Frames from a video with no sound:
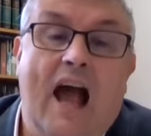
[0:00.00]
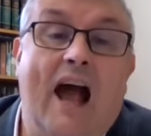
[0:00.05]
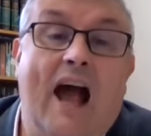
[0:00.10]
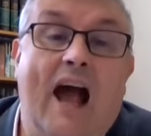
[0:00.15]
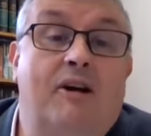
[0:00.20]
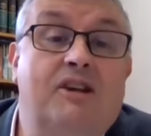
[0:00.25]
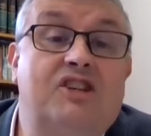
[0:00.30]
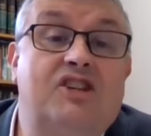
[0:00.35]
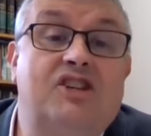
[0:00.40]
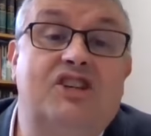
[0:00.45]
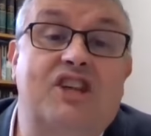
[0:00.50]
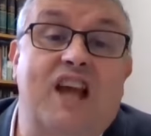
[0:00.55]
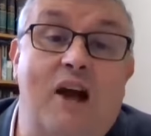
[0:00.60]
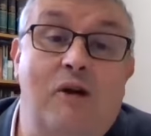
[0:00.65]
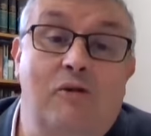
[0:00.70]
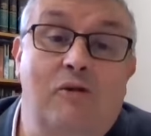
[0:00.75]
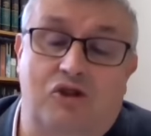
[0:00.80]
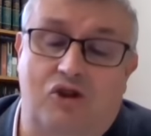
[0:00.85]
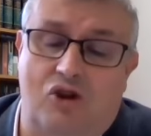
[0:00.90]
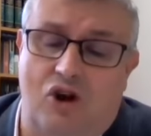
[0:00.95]
Our
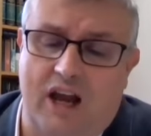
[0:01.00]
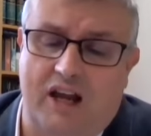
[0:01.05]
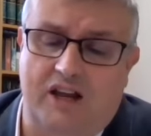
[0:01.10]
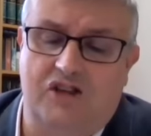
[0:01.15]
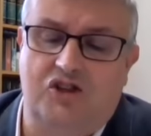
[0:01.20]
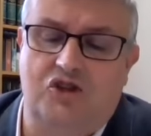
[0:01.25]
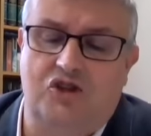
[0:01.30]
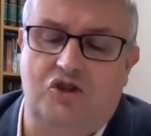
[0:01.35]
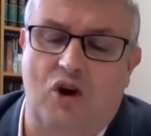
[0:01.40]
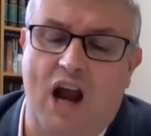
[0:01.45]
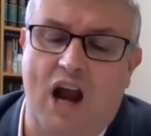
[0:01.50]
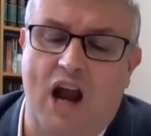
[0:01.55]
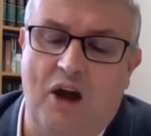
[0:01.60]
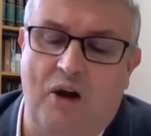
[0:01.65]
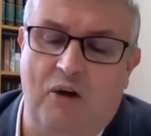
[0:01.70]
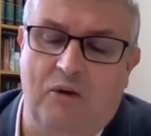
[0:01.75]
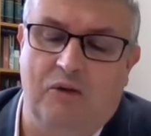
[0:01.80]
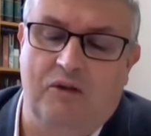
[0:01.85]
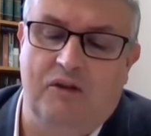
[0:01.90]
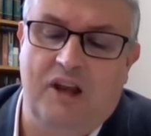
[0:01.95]
soundtracks
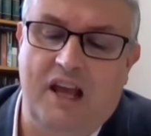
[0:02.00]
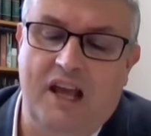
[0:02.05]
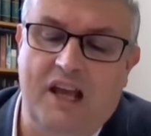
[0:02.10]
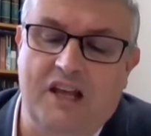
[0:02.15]
drown